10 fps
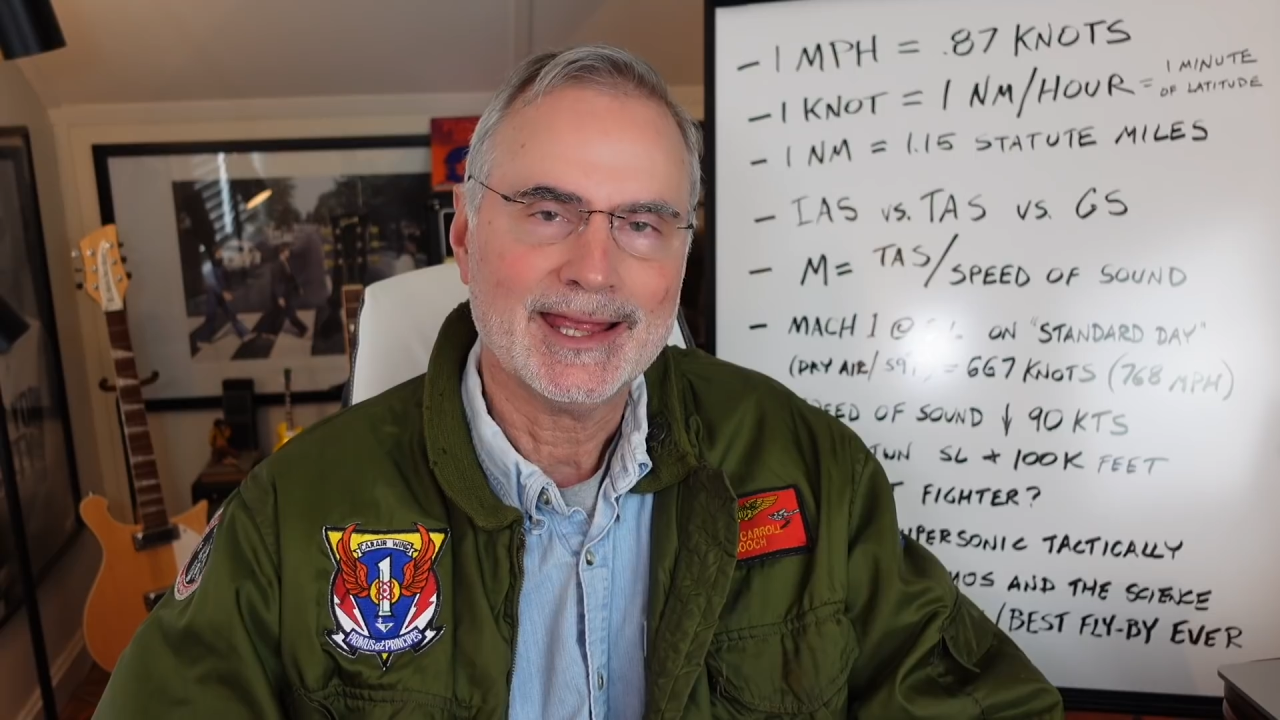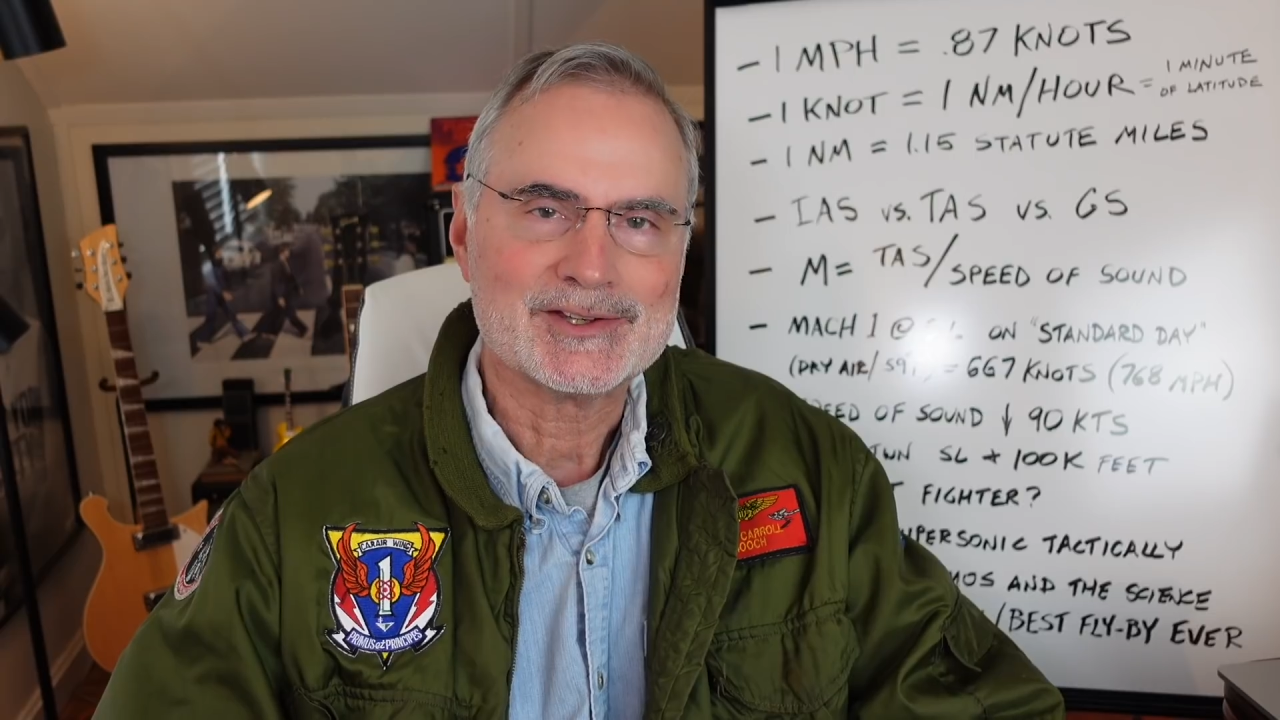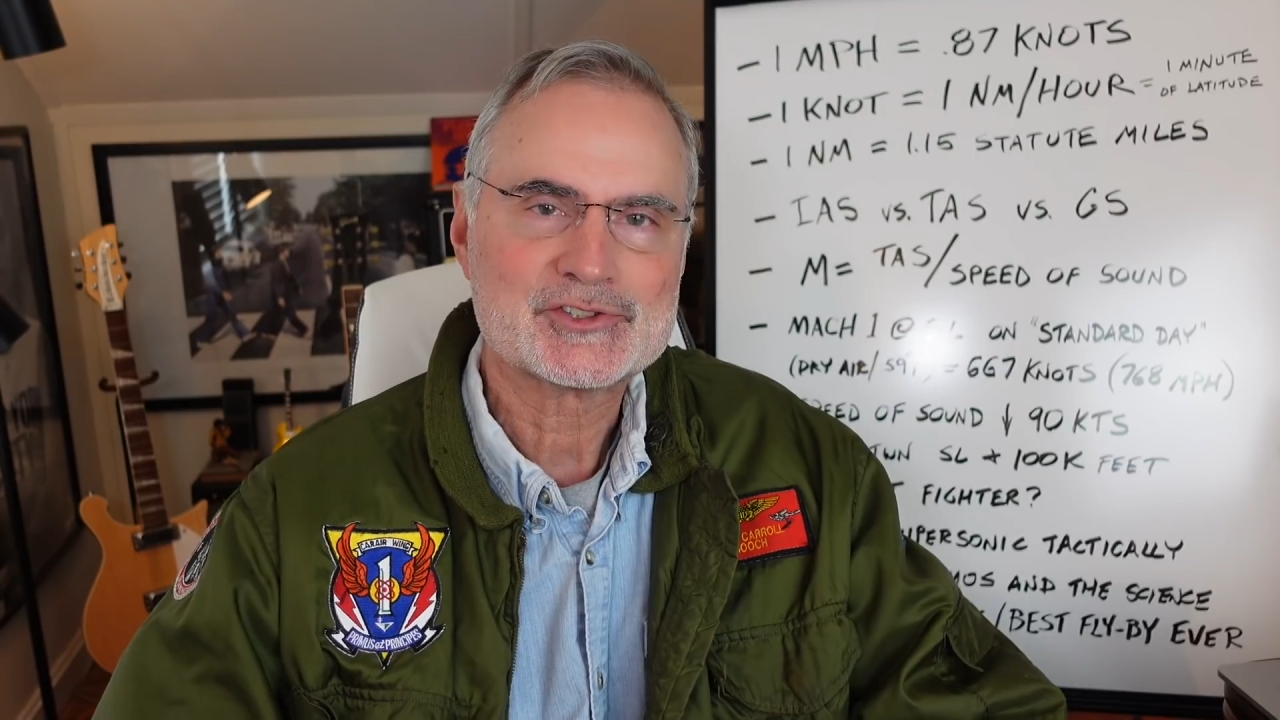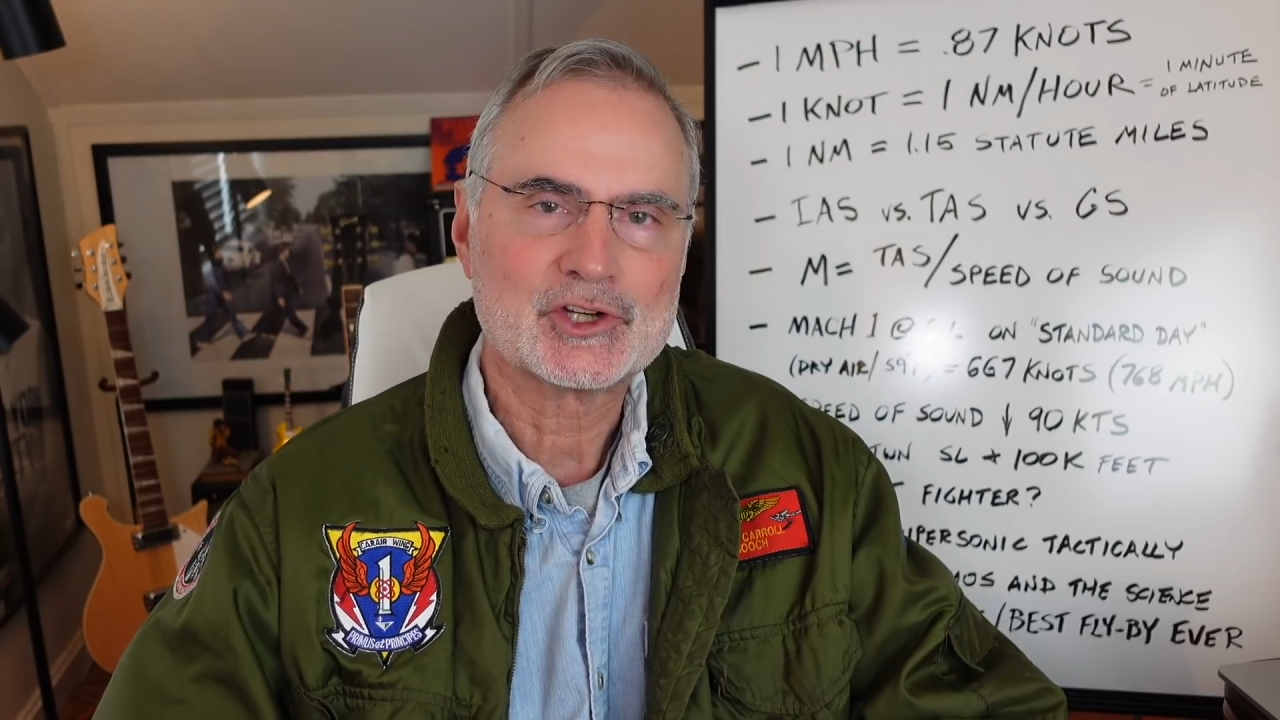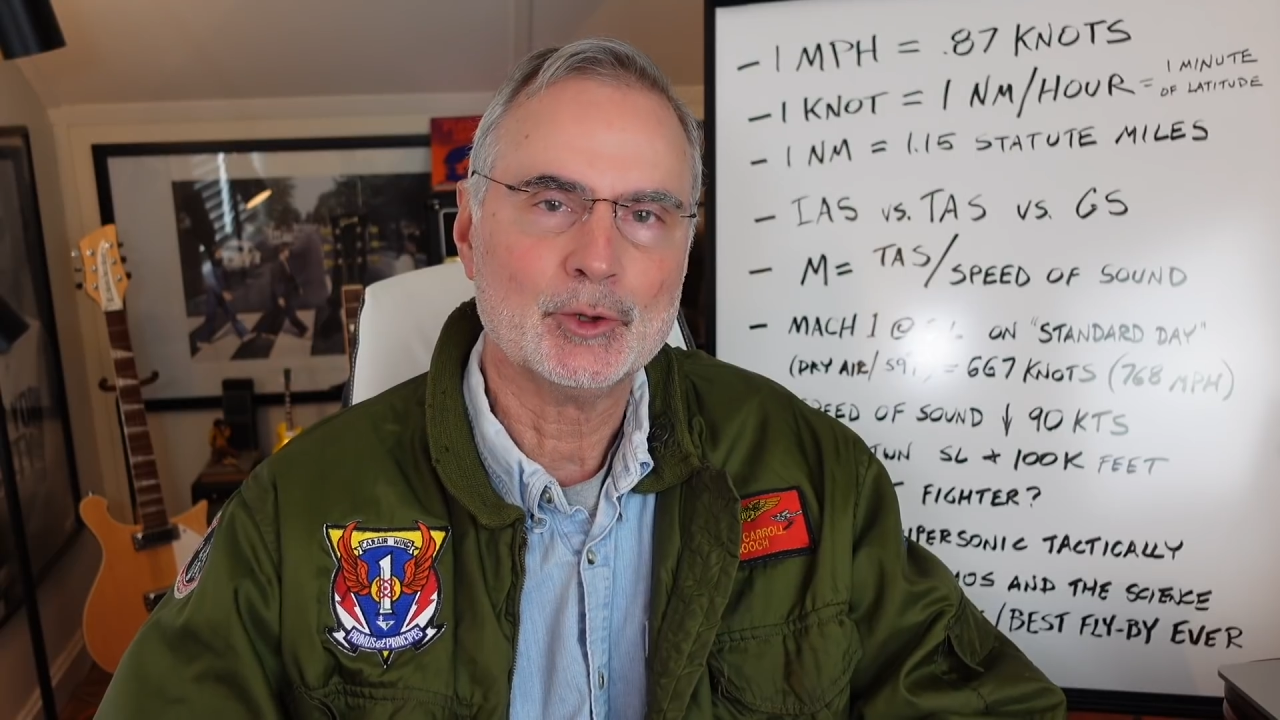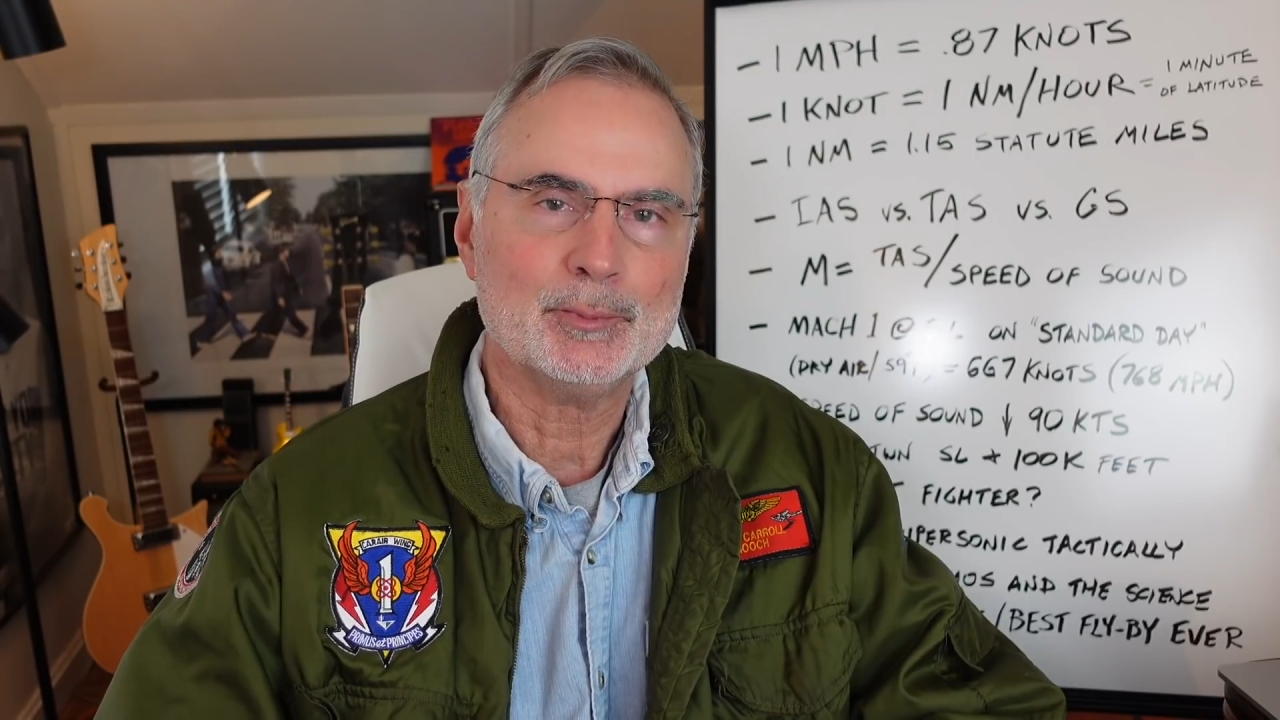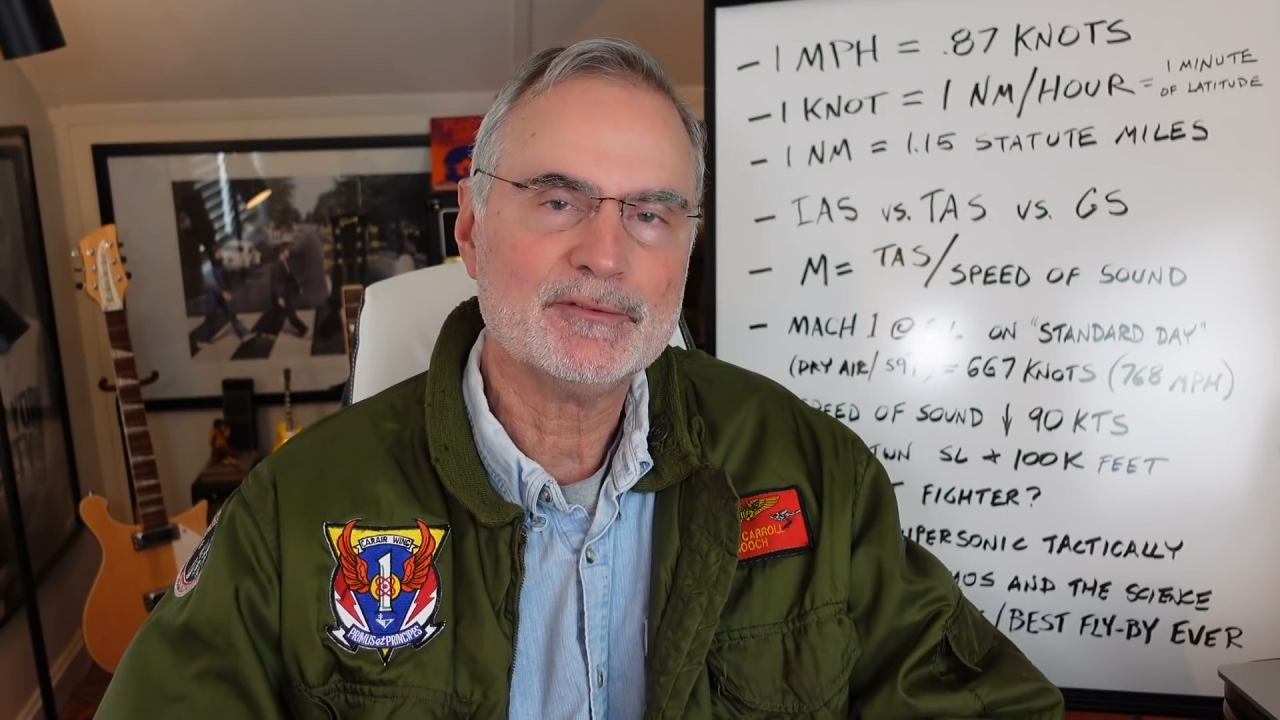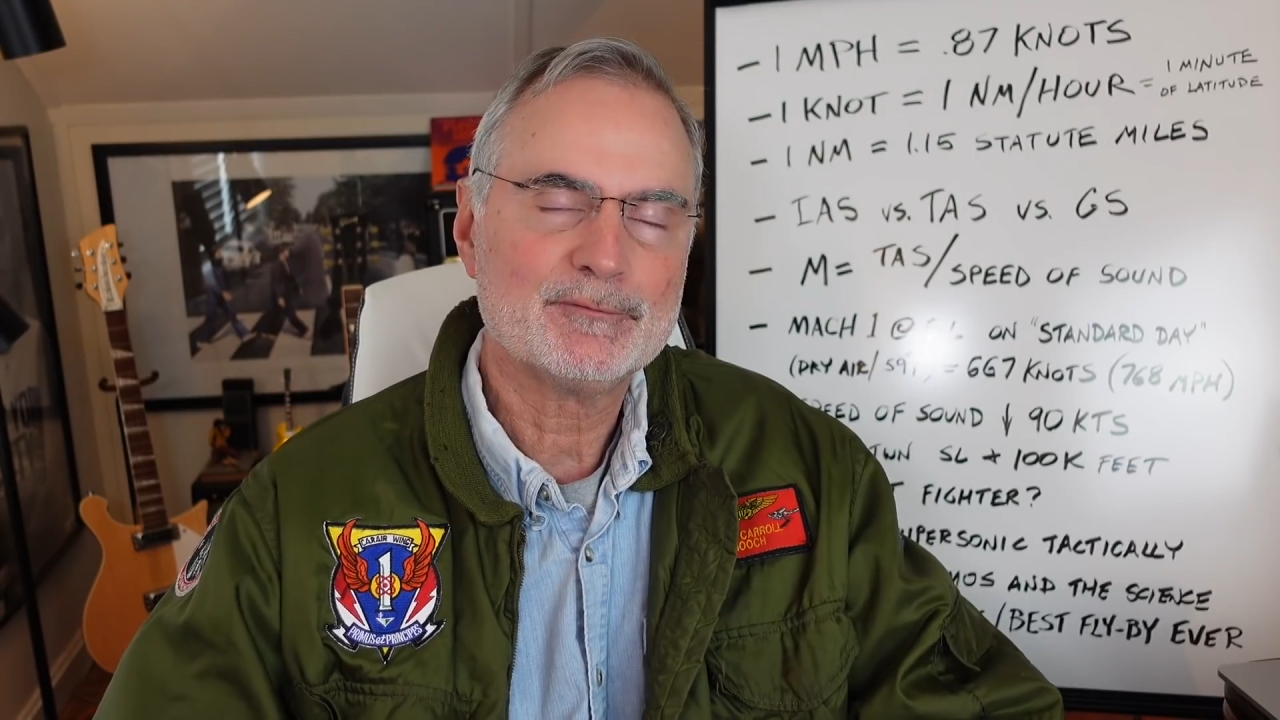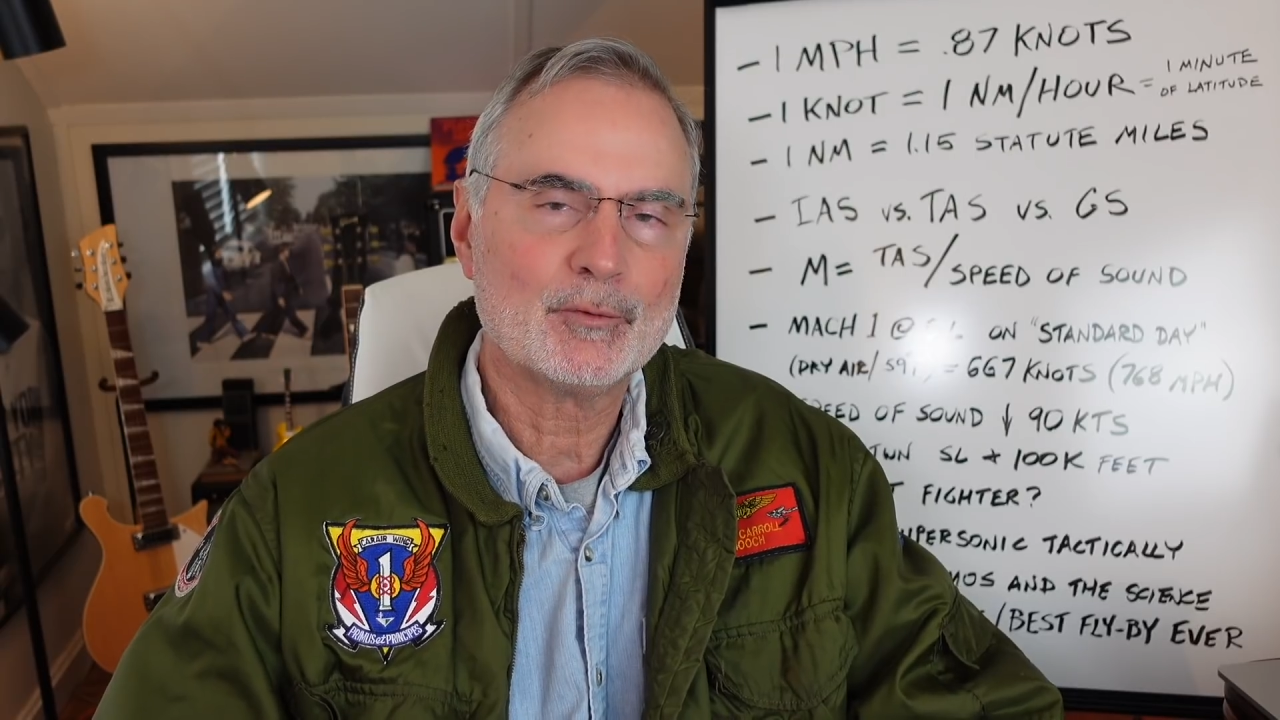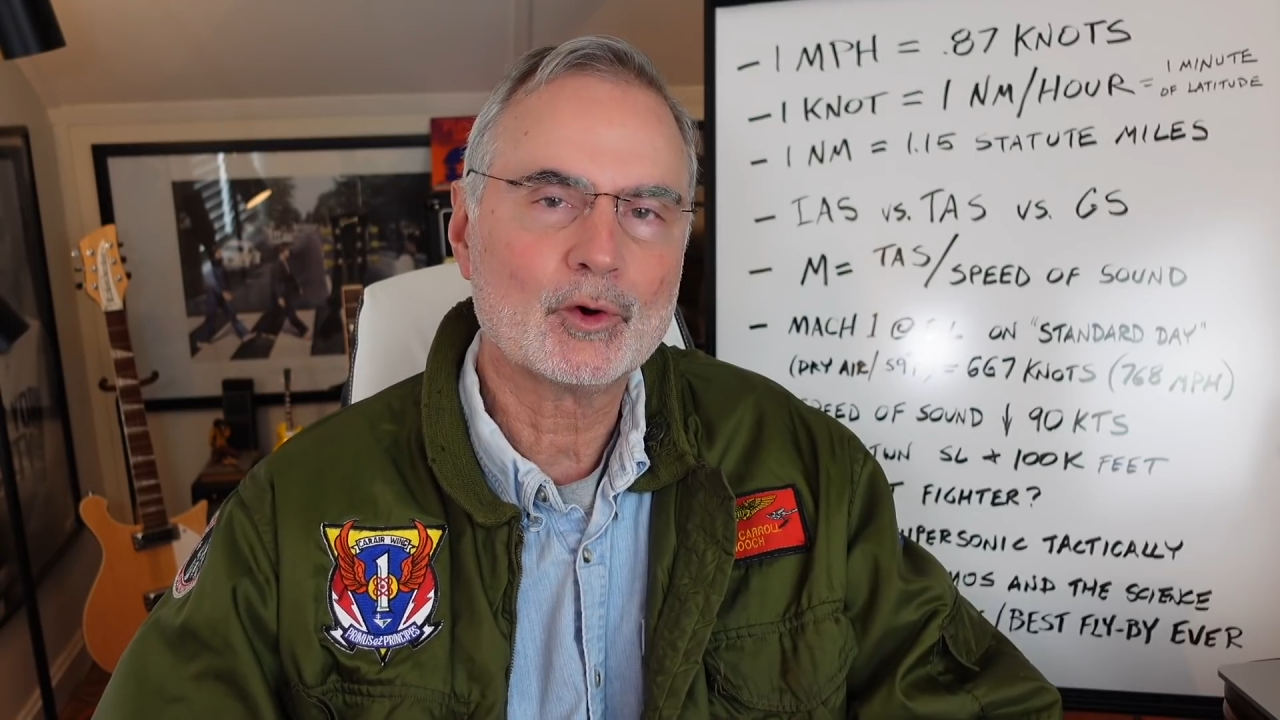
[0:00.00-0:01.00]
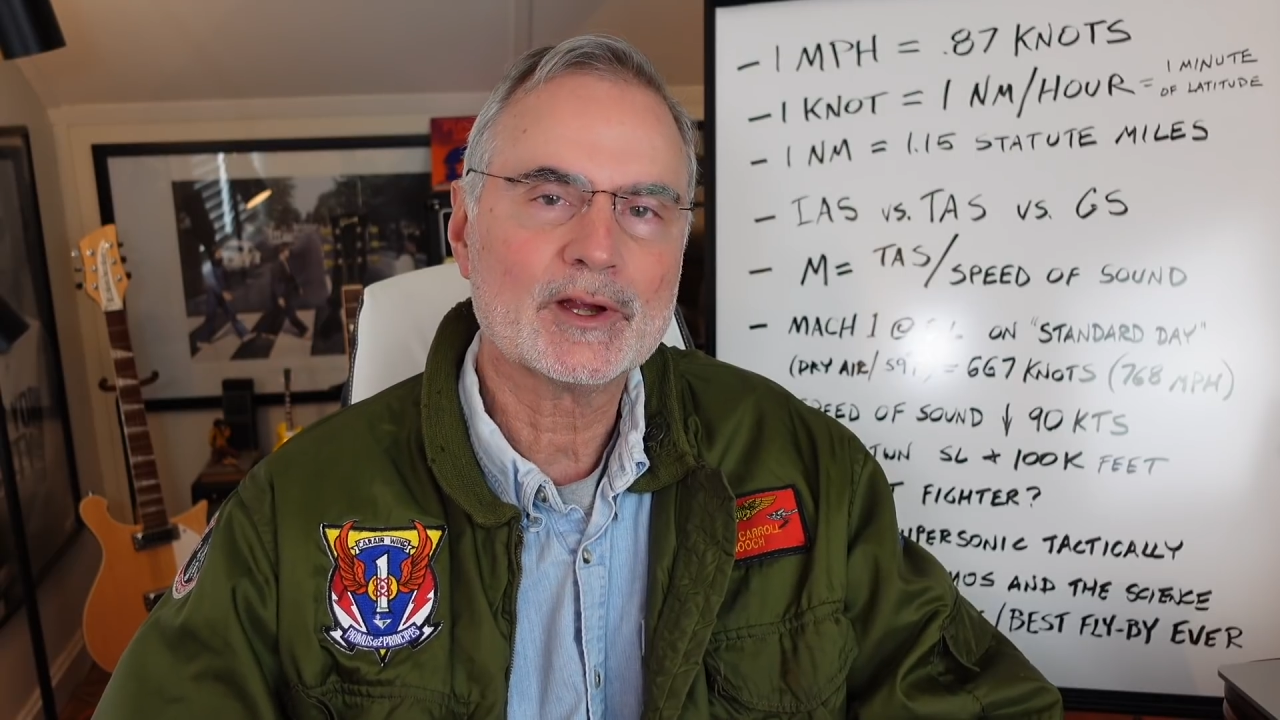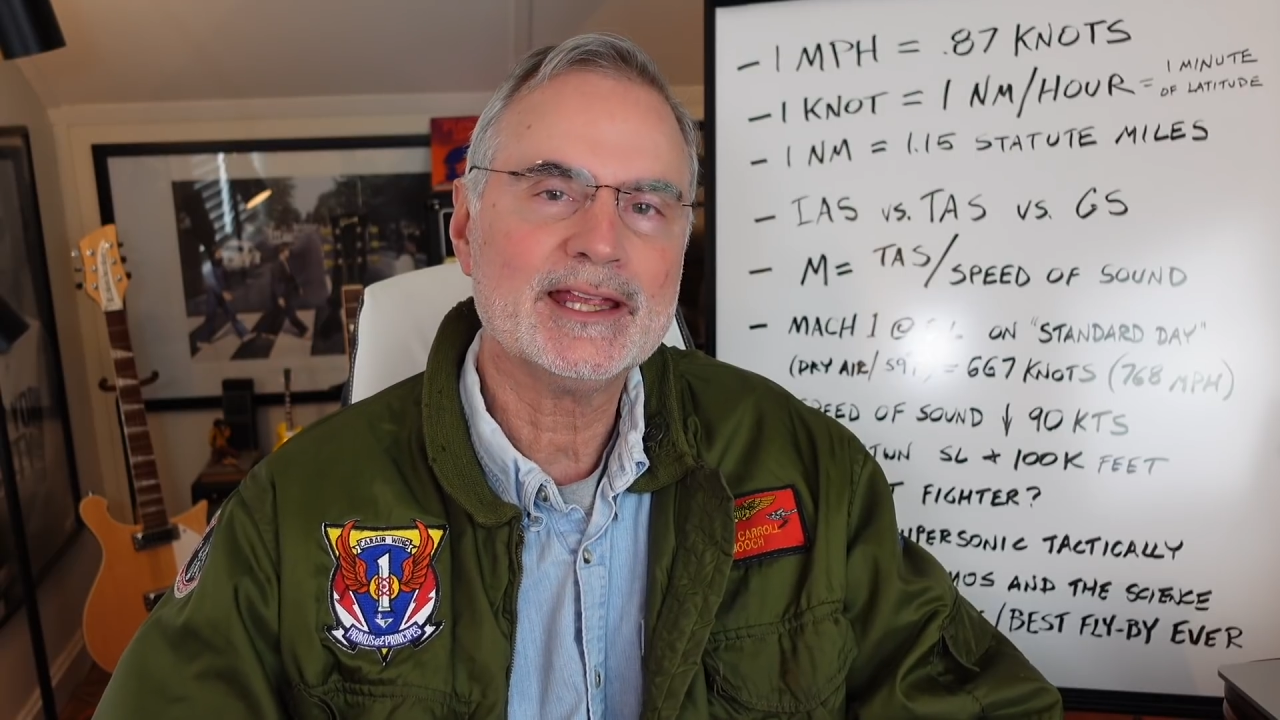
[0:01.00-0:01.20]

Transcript: And so before